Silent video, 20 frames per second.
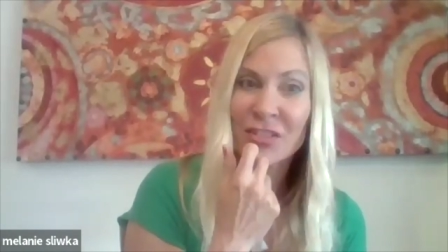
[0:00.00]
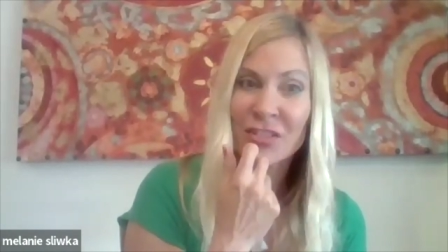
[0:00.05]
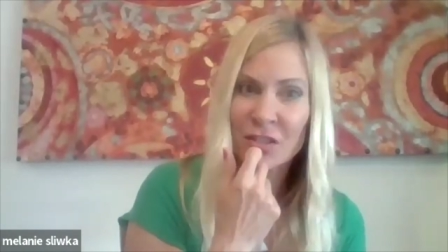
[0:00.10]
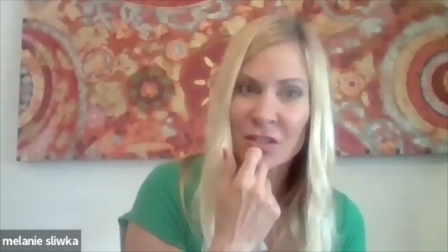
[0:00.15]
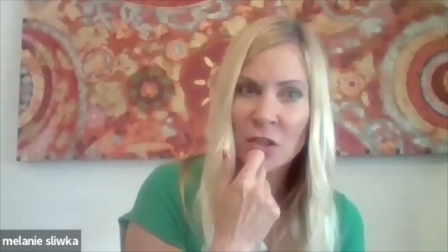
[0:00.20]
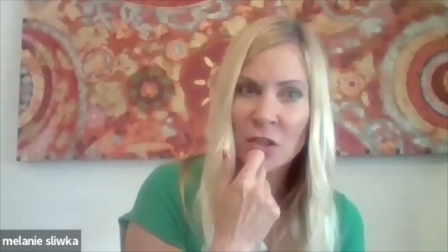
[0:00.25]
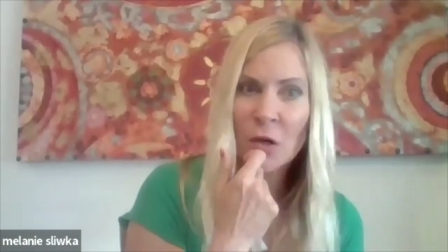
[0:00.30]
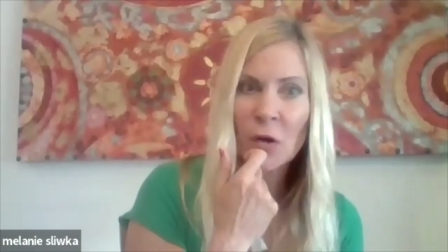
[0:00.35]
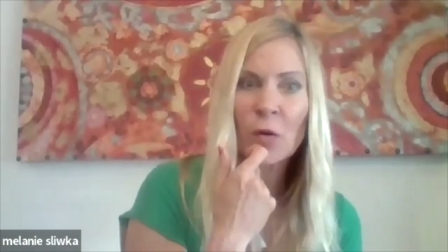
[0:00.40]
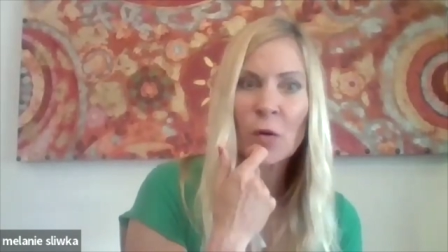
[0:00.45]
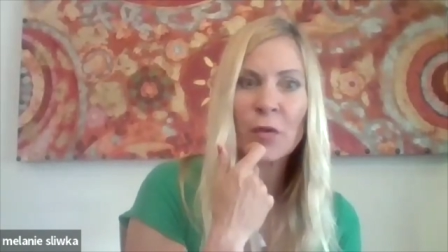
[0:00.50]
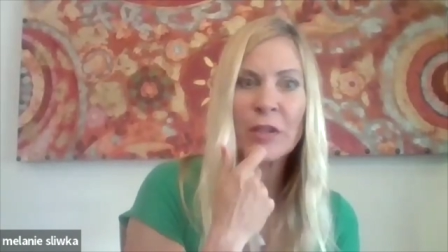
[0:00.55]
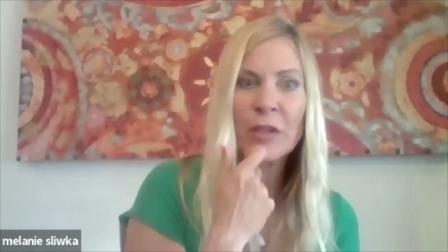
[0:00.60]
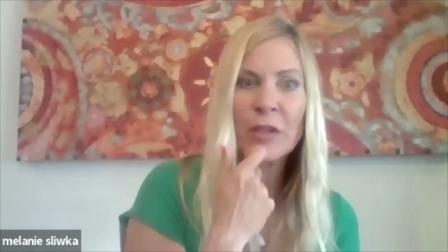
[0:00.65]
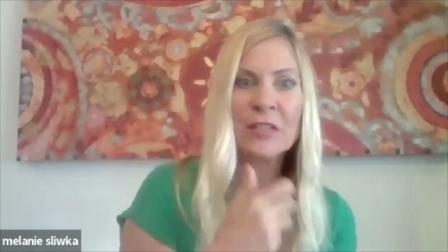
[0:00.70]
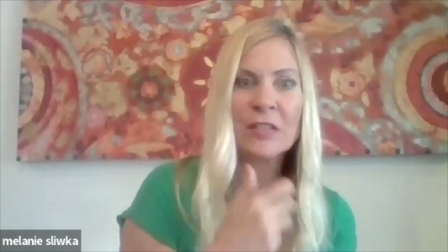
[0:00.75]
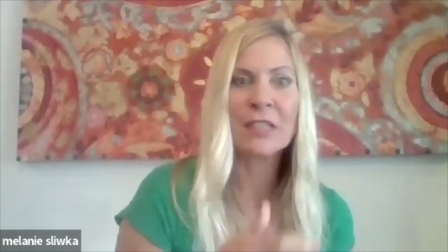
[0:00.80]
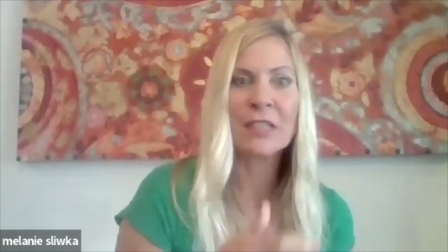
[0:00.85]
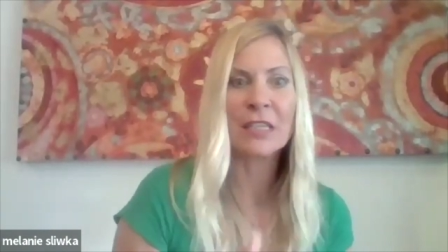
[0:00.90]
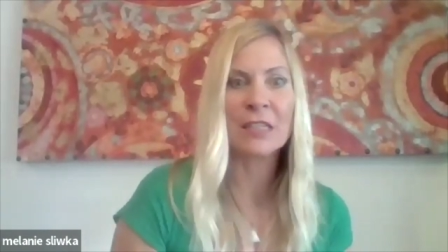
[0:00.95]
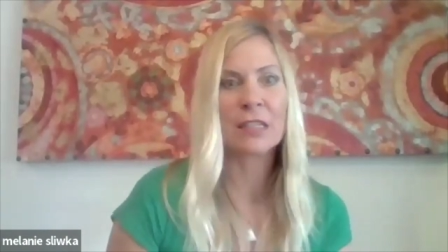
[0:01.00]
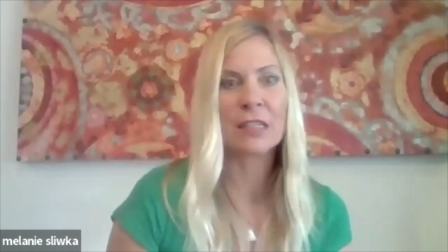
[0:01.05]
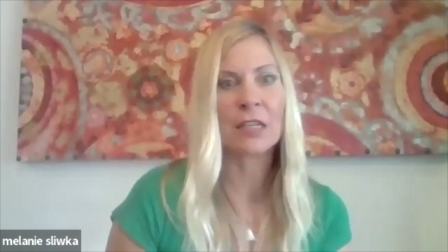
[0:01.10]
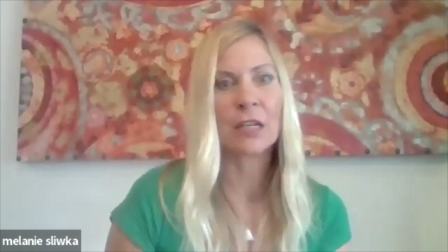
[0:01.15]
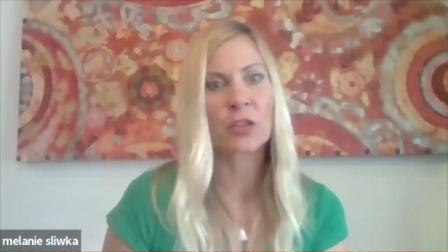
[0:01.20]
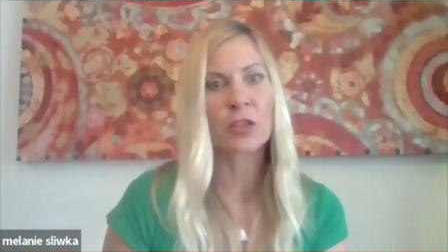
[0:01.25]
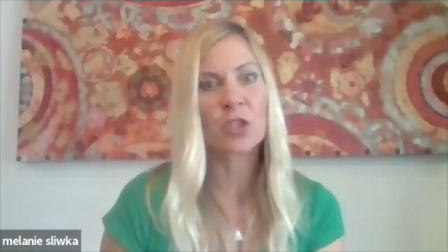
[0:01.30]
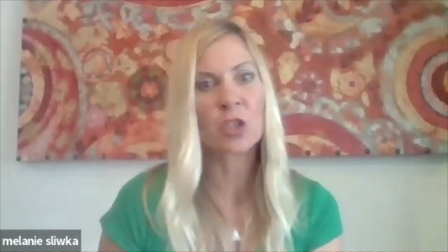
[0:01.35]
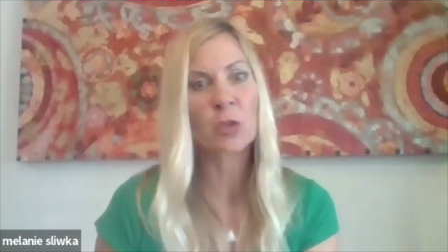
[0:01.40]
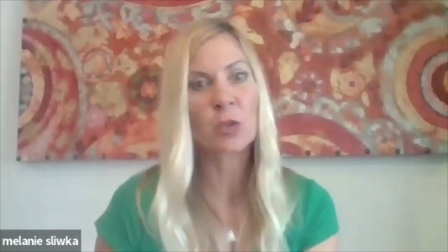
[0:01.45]
So these kids that
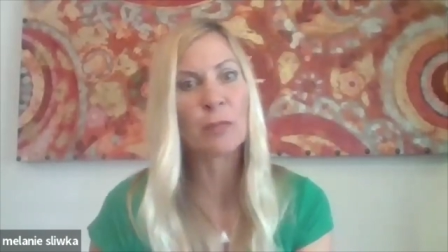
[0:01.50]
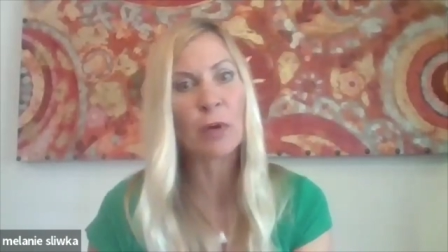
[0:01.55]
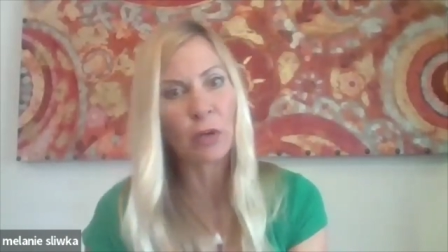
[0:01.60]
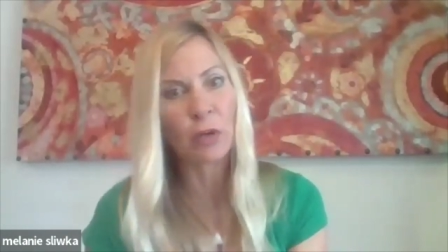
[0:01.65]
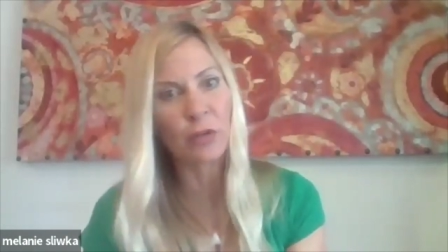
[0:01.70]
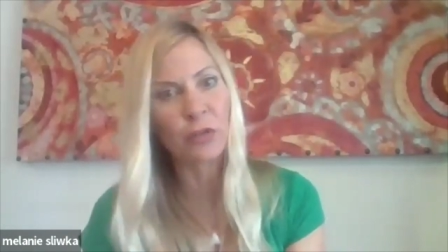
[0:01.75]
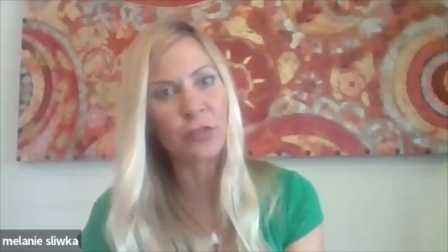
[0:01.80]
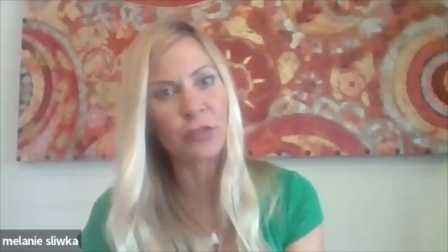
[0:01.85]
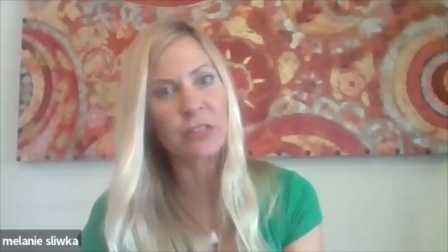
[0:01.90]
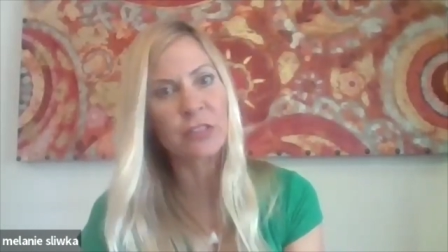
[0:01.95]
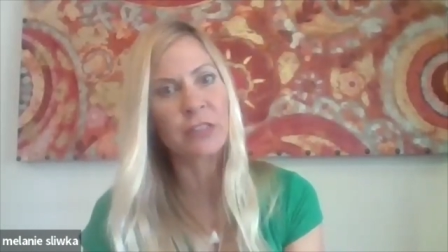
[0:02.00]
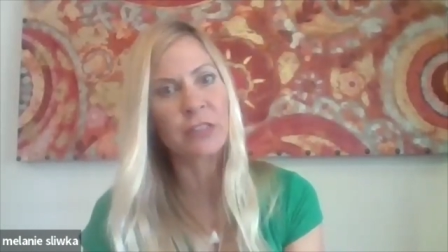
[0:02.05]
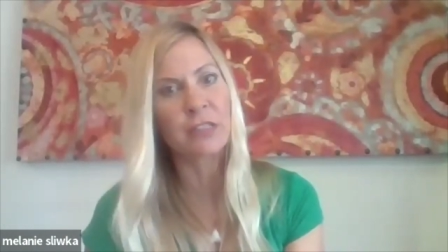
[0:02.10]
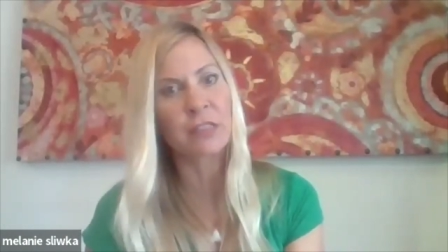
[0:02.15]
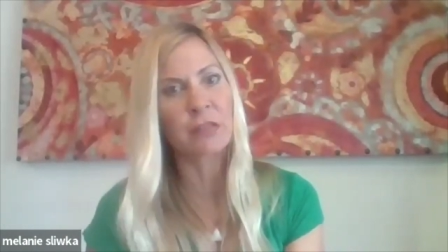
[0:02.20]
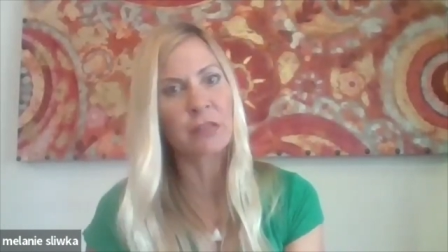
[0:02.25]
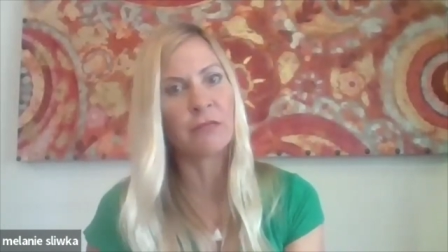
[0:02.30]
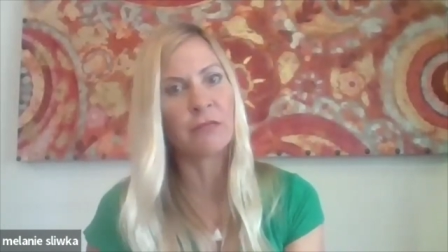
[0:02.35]
are exposed to this